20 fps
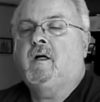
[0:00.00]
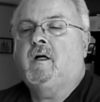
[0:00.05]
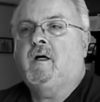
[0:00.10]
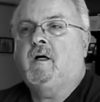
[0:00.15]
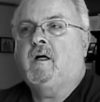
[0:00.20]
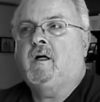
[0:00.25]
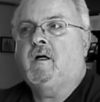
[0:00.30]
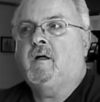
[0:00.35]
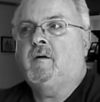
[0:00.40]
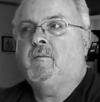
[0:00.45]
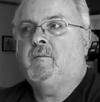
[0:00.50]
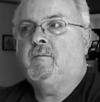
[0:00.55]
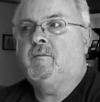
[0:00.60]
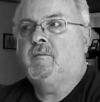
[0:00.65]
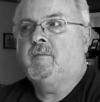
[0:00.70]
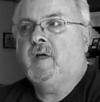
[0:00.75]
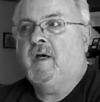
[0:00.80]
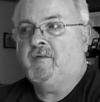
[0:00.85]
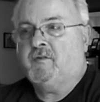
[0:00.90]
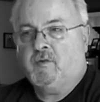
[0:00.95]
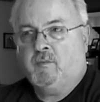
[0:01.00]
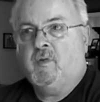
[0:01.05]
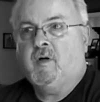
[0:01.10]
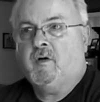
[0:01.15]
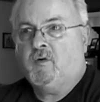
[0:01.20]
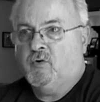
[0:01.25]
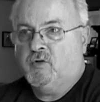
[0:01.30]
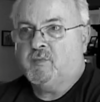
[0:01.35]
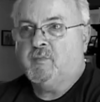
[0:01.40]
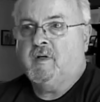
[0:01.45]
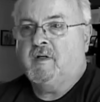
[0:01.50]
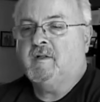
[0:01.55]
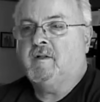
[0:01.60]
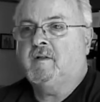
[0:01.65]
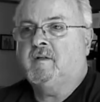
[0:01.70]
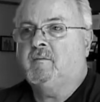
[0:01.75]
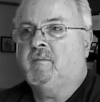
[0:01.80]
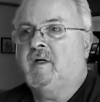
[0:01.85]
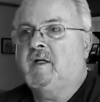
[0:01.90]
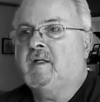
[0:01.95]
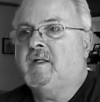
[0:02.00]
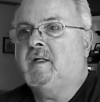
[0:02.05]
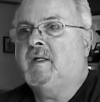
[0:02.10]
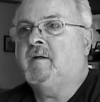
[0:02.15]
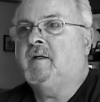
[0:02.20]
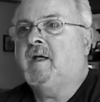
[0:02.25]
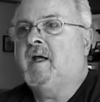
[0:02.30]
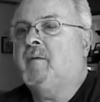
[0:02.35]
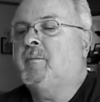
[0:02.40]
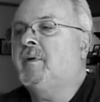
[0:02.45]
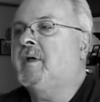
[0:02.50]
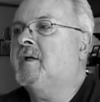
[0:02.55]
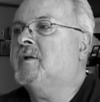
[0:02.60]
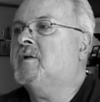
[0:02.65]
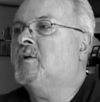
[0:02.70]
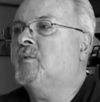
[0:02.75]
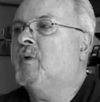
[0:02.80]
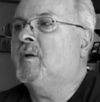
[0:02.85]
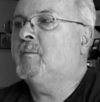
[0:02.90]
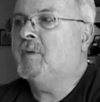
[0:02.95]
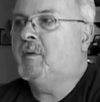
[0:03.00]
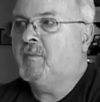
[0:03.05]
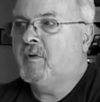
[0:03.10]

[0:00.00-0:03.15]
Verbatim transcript: Uh, after my, of course my my dad had passed away,